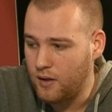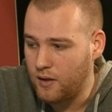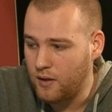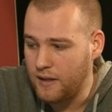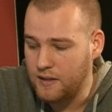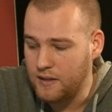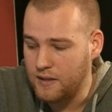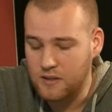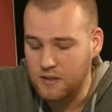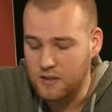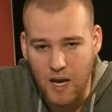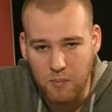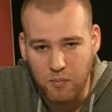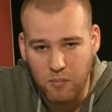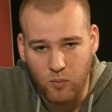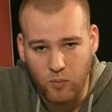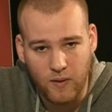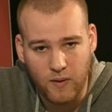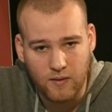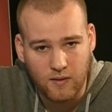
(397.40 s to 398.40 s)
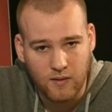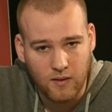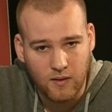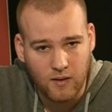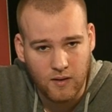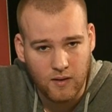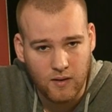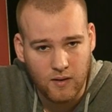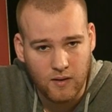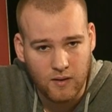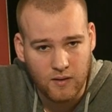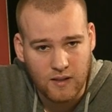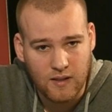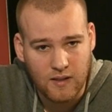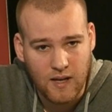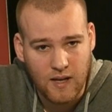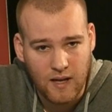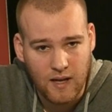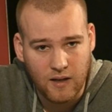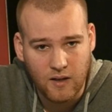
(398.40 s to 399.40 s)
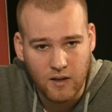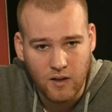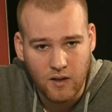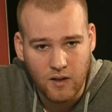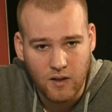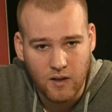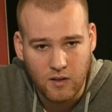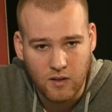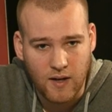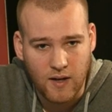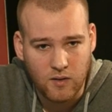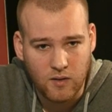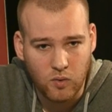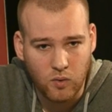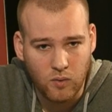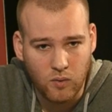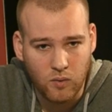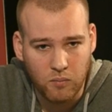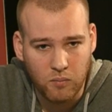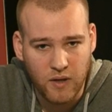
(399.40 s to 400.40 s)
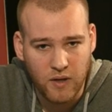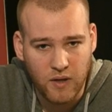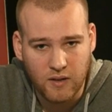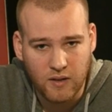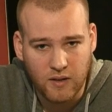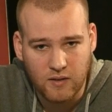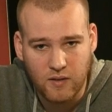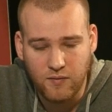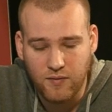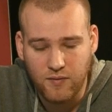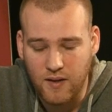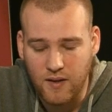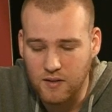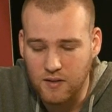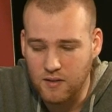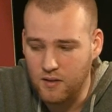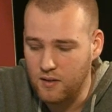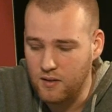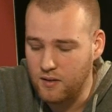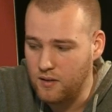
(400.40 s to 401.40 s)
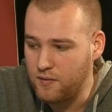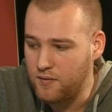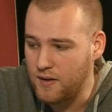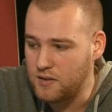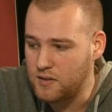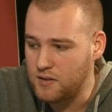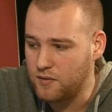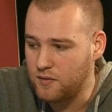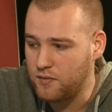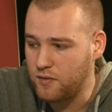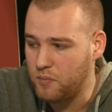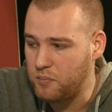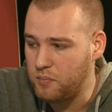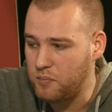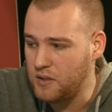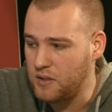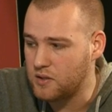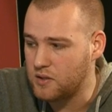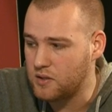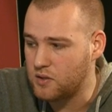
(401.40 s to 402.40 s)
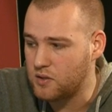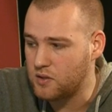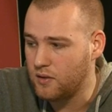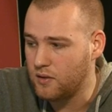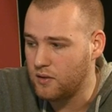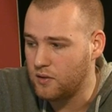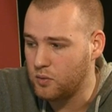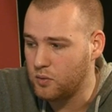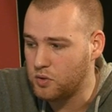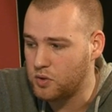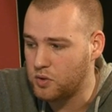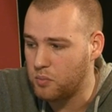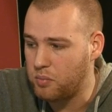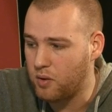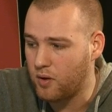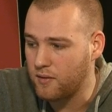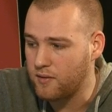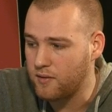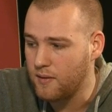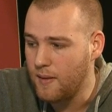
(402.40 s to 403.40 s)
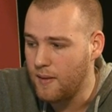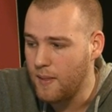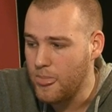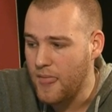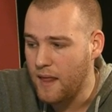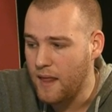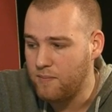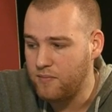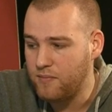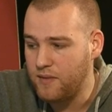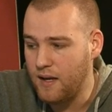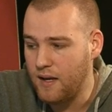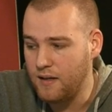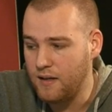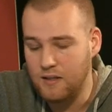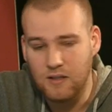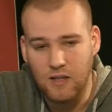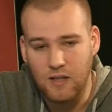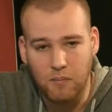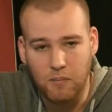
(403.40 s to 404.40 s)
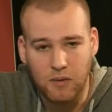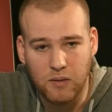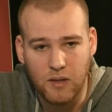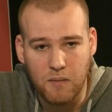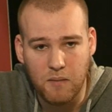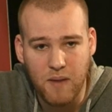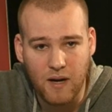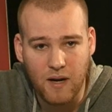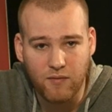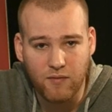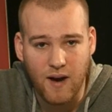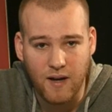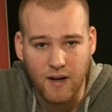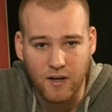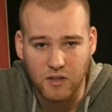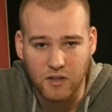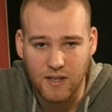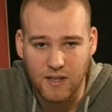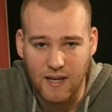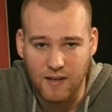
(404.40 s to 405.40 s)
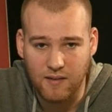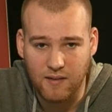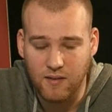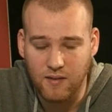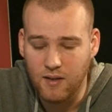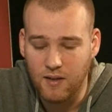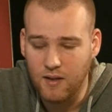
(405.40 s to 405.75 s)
escape with the king, try to bring defensive pieces to support, then it simply backfires, and